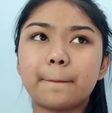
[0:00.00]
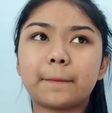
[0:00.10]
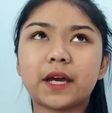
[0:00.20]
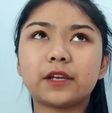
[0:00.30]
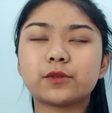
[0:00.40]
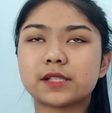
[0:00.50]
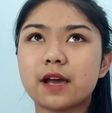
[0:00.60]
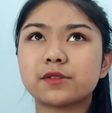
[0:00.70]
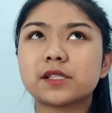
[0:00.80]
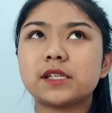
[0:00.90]
Mike
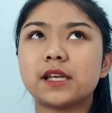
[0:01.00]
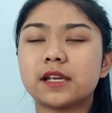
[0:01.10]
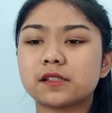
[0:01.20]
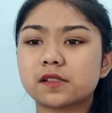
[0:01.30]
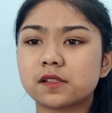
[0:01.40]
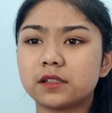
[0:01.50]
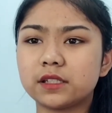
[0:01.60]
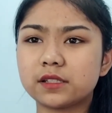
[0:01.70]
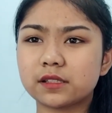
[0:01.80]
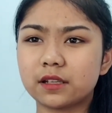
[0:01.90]
Wazowski and Sully
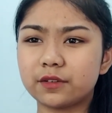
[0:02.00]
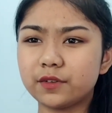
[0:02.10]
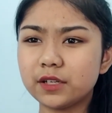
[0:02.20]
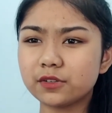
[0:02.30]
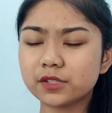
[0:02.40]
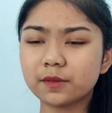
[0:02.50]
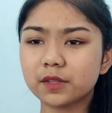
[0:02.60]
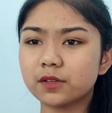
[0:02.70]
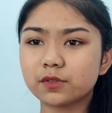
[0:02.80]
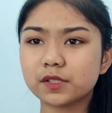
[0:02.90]
Sullivan or
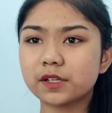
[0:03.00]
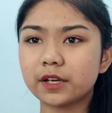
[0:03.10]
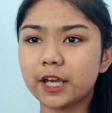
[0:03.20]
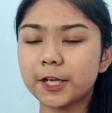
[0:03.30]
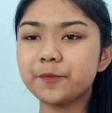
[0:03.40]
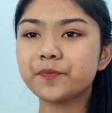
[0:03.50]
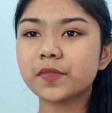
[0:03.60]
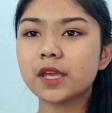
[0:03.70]
something was their name.